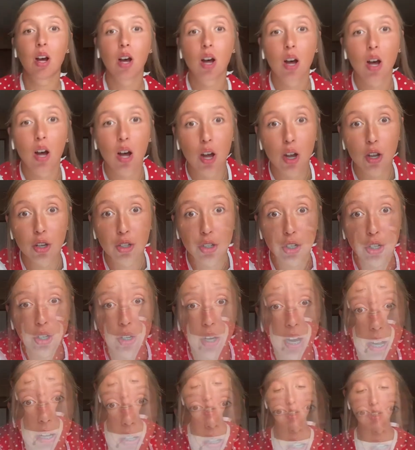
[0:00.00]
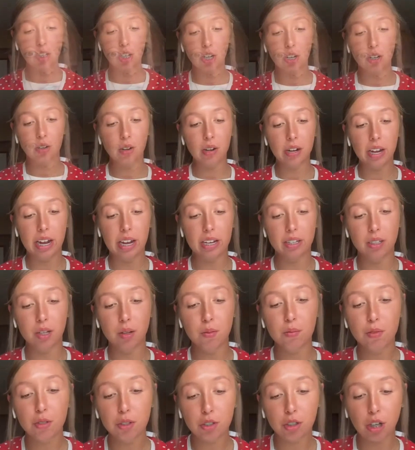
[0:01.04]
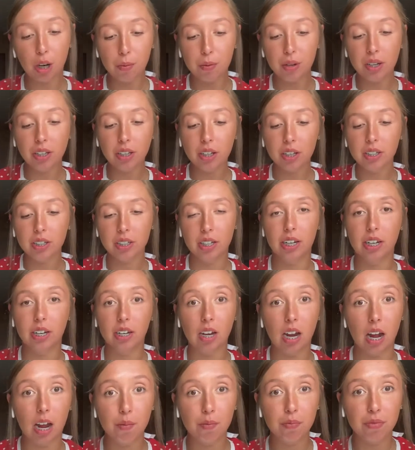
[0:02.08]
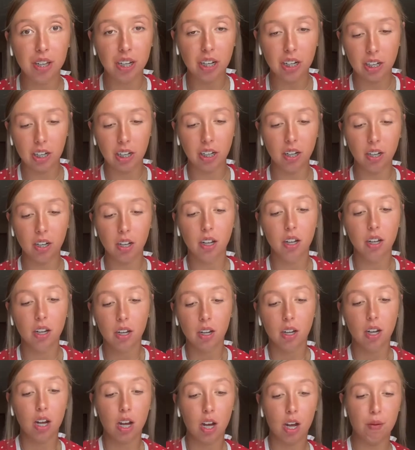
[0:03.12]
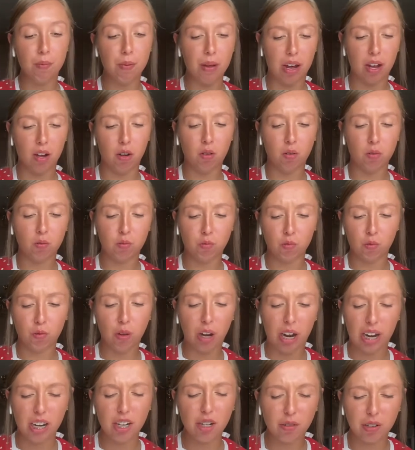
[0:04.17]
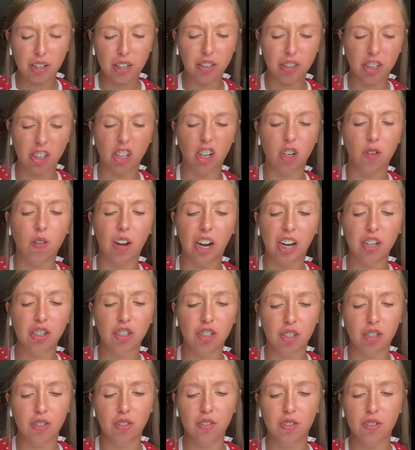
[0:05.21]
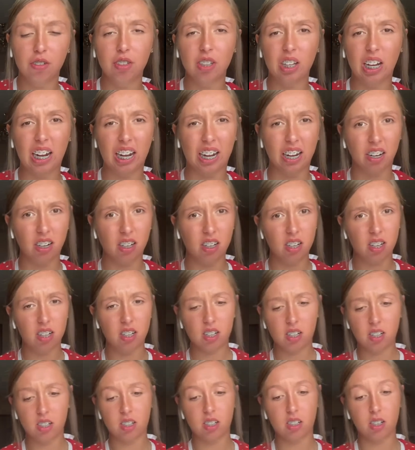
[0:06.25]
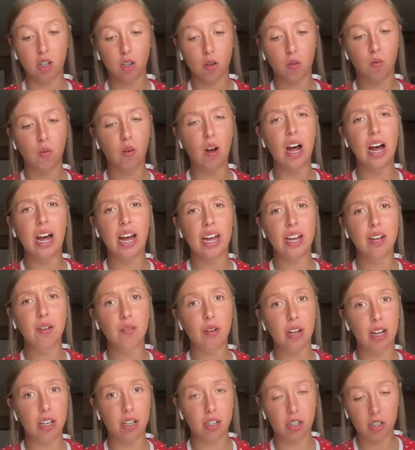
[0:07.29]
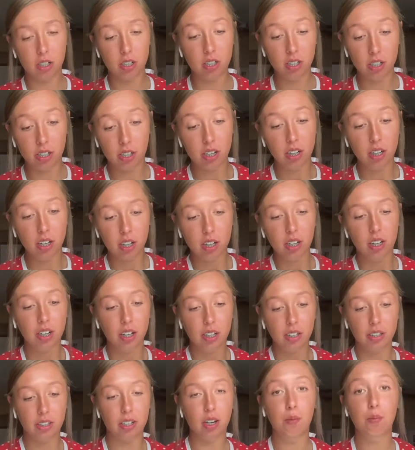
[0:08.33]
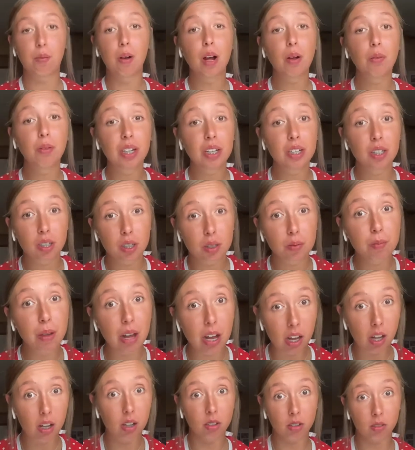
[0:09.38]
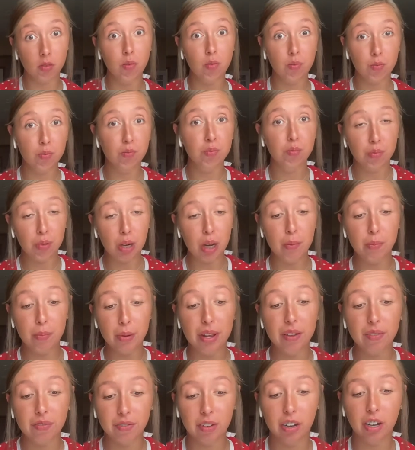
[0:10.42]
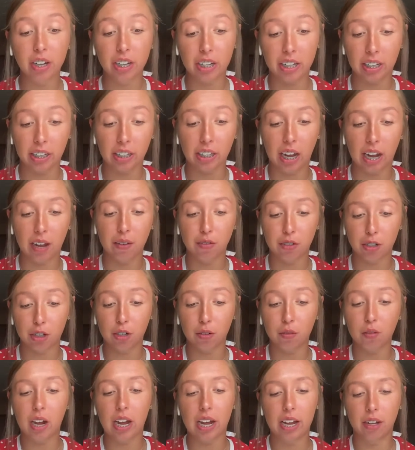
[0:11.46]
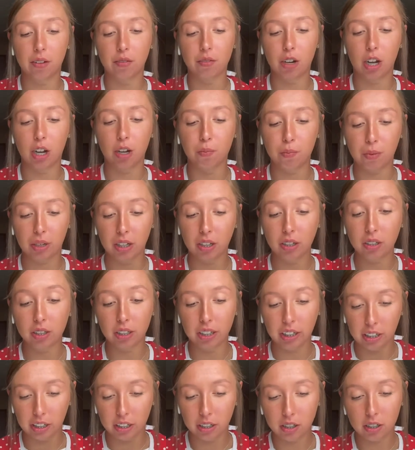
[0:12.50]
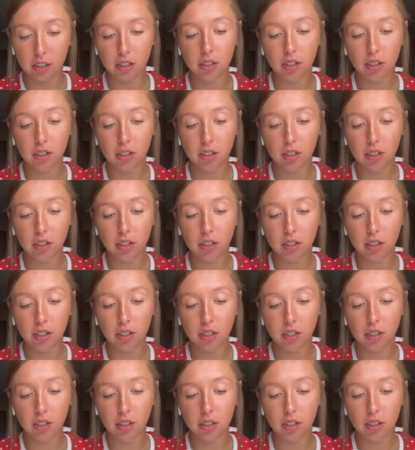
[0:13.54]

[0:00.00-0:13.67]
I'll show you how it looks. So as I'm scrubbing this in, I'm thinking about why do we clean our white shoes, and why? Well, they probably smell a bit funky after a while of not being cleaned.